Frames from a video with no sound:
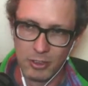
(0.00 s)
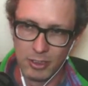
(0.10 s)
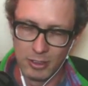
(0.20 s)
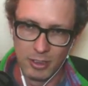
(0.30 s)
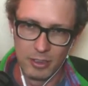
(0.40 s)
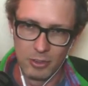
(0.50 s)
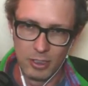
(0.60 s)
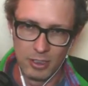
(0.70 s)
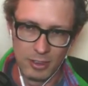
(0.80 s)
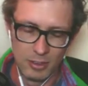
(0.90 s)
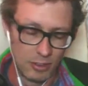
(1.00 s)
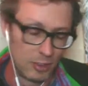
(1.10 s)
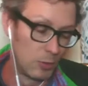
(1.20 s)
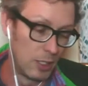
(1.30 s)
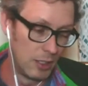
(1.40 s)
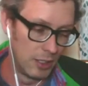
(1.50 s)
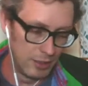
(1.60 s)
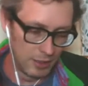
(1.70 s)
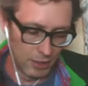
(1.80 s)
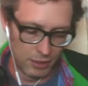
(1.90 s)
And then you say things like, well, I
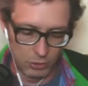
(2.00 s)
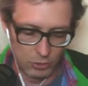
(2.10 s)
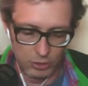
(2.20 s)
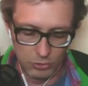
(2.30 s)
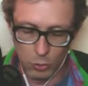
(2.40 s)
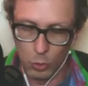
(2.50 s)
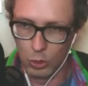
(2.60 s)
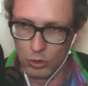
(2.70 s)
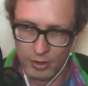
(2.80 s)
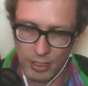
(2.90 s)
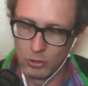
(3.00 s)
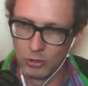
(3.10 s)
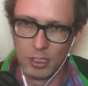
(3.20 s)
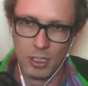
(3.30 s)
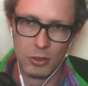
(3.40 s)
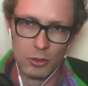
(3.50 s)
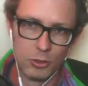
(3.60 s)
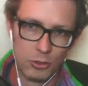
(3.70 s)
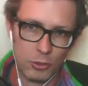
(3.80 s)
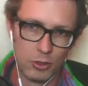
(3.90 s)
think I could do this for
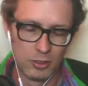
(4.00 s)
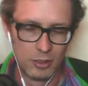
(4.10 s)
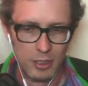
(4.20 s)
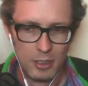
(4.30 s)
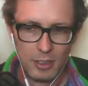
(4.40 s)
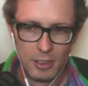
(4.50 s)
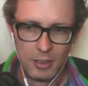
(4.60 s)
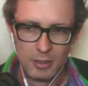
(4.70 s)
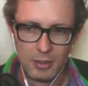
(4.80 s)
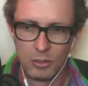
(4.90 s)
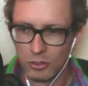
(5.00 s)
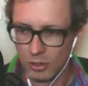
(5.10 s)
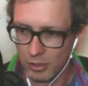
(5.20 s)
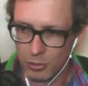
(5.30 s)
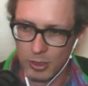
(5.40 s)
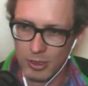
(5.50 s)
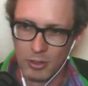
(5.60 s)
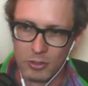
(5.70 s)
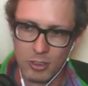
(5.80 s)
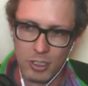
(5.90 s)
$1,000, or this looks like
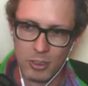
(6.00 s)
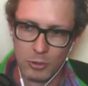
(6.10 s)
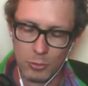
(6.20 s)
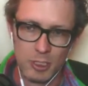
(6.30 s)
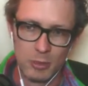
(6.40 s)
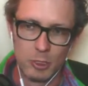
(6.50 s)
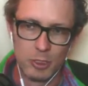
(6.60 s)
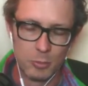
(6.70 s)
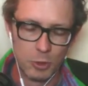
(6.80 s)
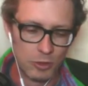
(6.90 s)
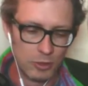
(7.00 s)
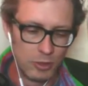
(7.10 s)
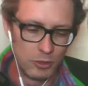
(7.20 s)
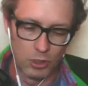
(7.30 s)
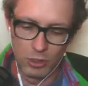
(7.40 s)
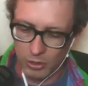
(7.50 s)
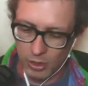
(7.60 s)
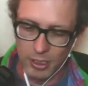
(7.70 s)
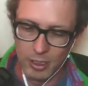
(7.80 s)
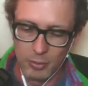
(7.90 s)
$3,000 minimum, or you start
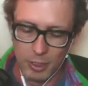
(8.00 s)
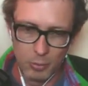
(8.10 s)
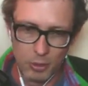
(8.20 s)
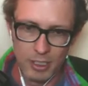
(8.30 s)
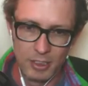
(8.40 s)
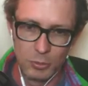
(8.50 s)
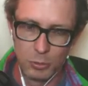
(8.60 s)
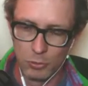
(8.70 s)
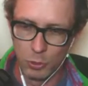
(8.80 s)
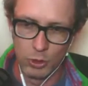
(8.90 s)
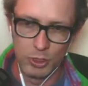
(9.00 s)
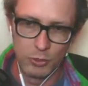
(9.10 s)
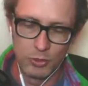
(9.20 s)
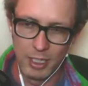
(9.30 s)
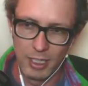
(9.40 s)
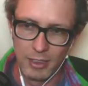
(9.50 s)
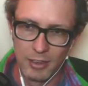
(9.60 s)
talking about price before you've had